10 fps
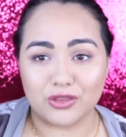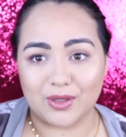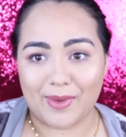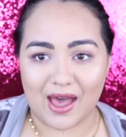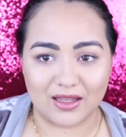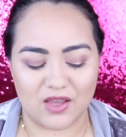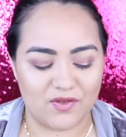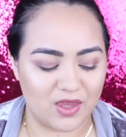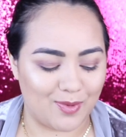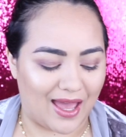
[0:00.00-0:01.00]
3 palette.
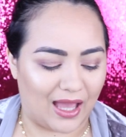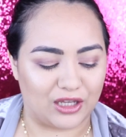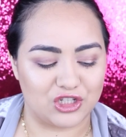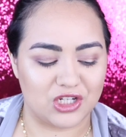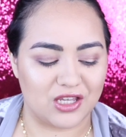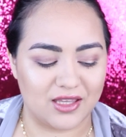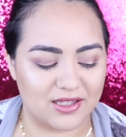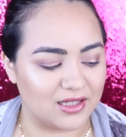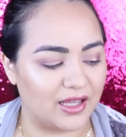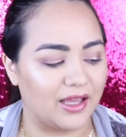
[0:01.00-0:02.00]
Even the packaging
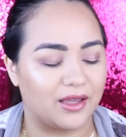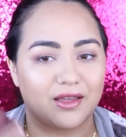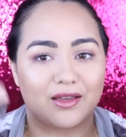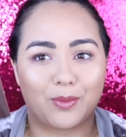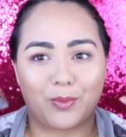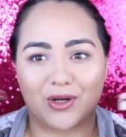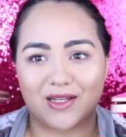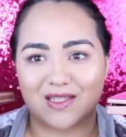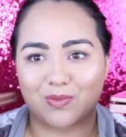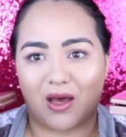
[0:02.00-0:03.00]
is like
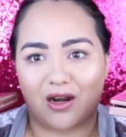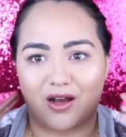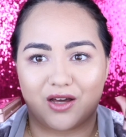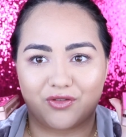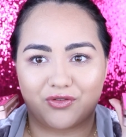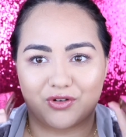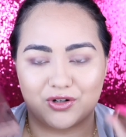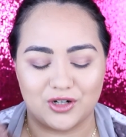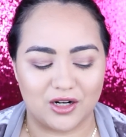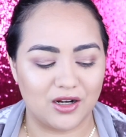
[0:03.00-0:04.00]
pretty spot on
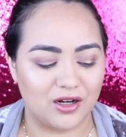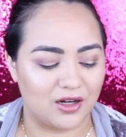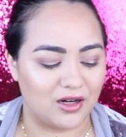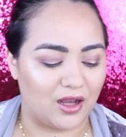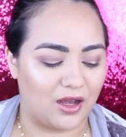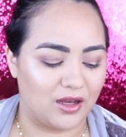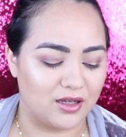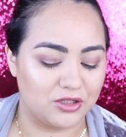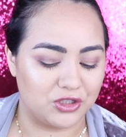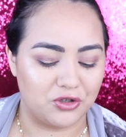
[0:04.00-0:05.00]
for a
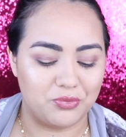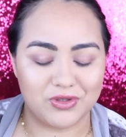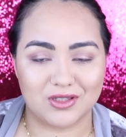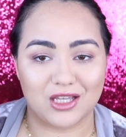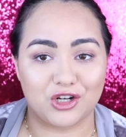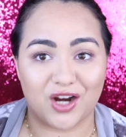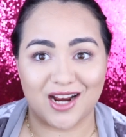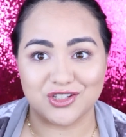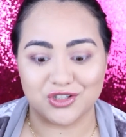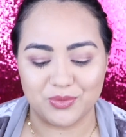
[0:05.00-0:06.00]
uh, dupe. It's a
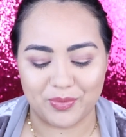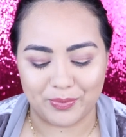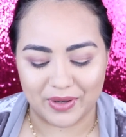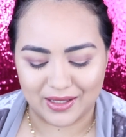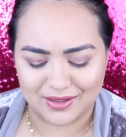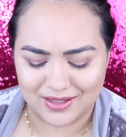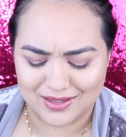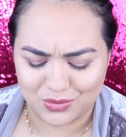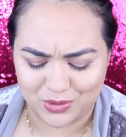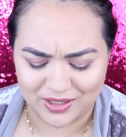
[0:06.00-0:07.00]
great dupe, but
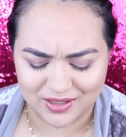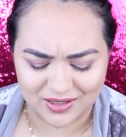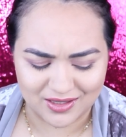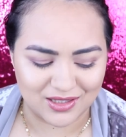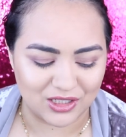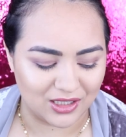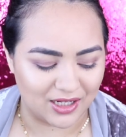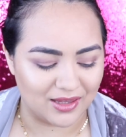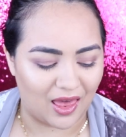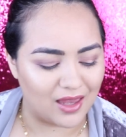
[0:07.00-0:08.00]
it's weird
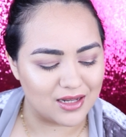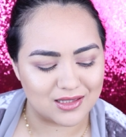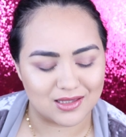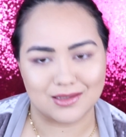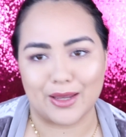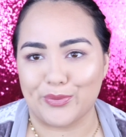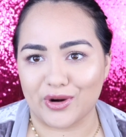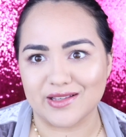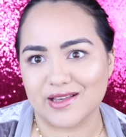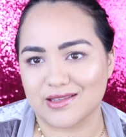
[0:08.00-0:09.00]
considering that it's the same
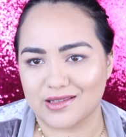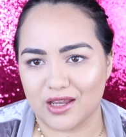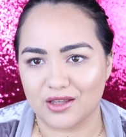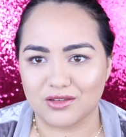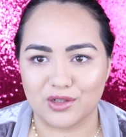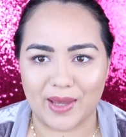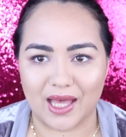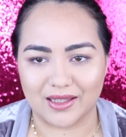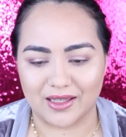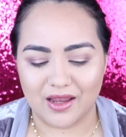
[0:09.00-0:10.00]
price as the Naked 3
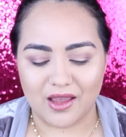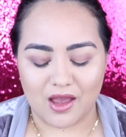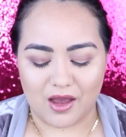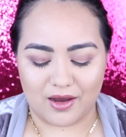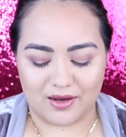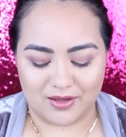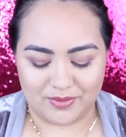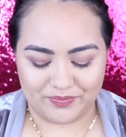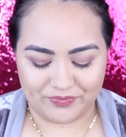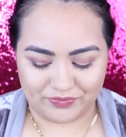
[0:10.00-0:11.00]
palette.
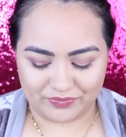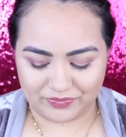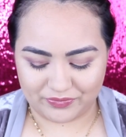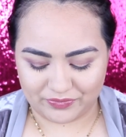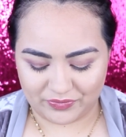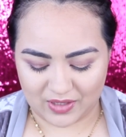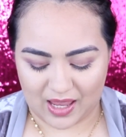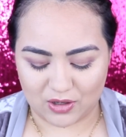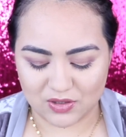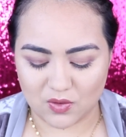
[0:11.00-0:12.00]
Um,
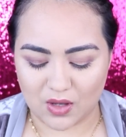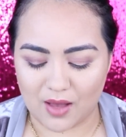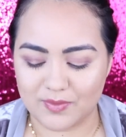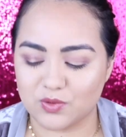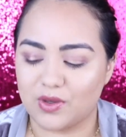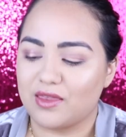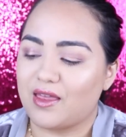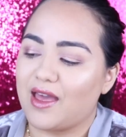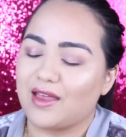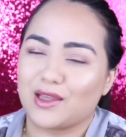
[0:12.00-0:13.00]
yeah, it also comes with a